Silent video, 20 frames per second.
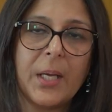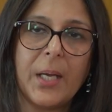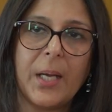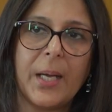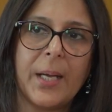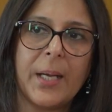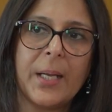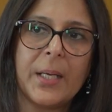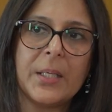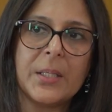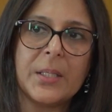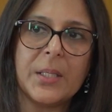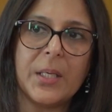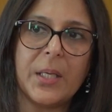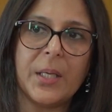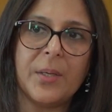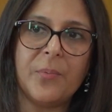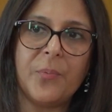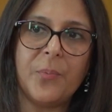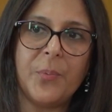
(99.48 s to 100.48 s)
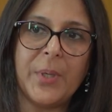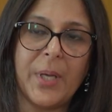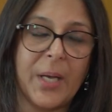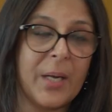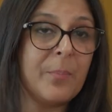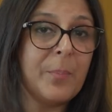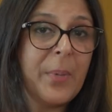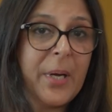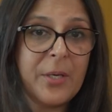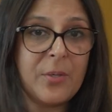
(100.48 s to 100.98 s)

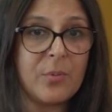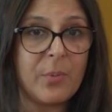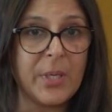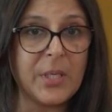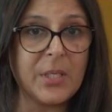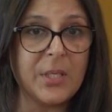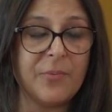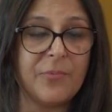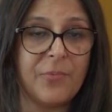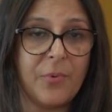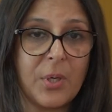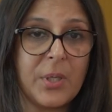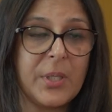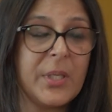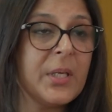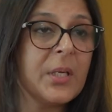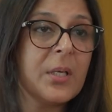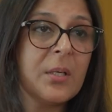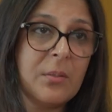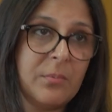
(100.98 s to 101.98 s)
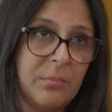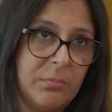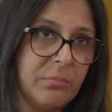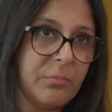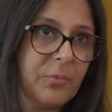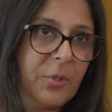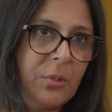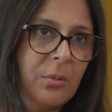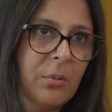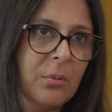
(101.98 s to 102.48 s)
and by 2040 it'll
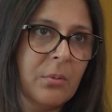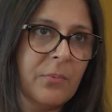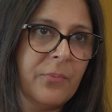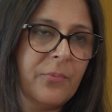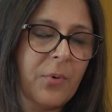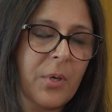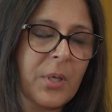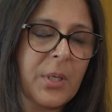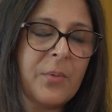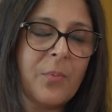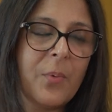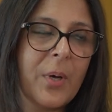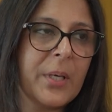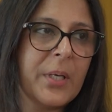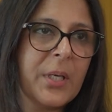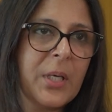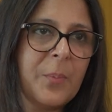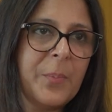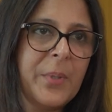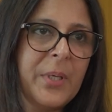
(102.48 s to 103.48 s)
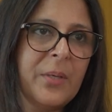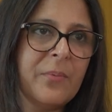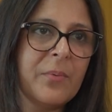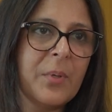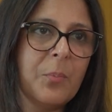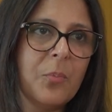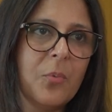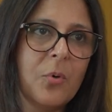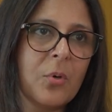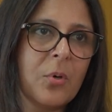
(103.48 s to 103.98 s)
go 41. It'll be
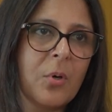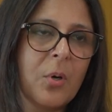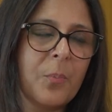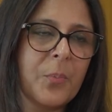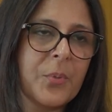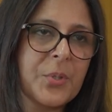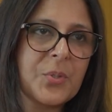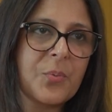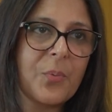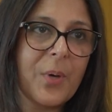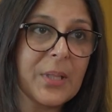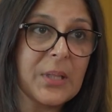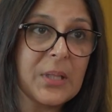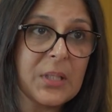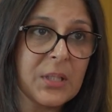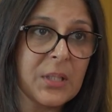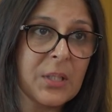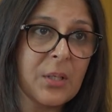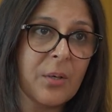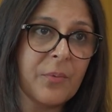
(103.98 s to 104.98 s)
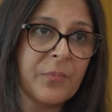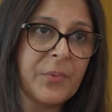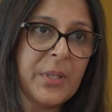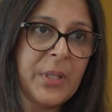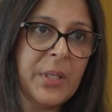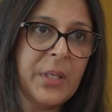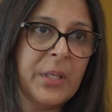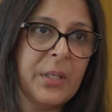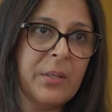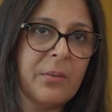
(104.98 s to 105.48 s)
even more. Almost one third of
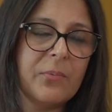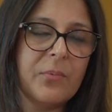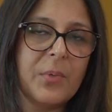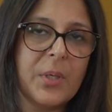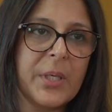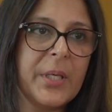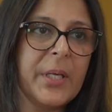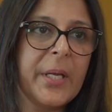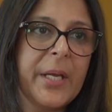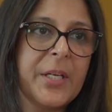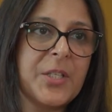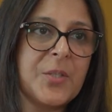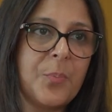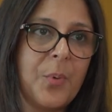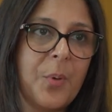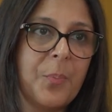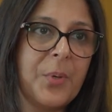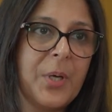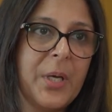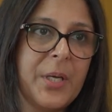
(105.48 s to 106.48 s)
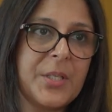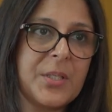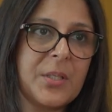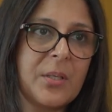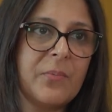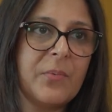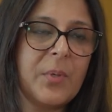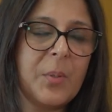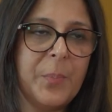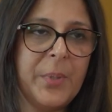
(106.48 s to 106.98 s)
the working age
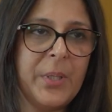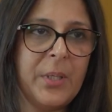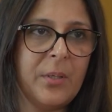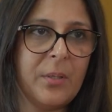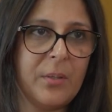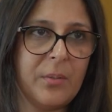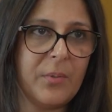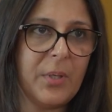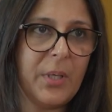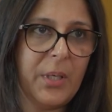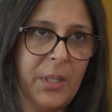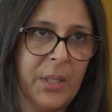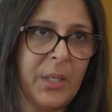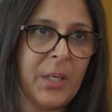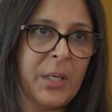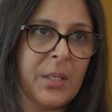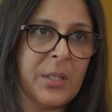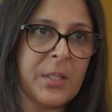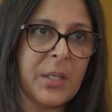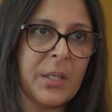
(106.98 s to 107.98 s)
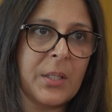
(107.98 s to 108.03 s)
population will be in India.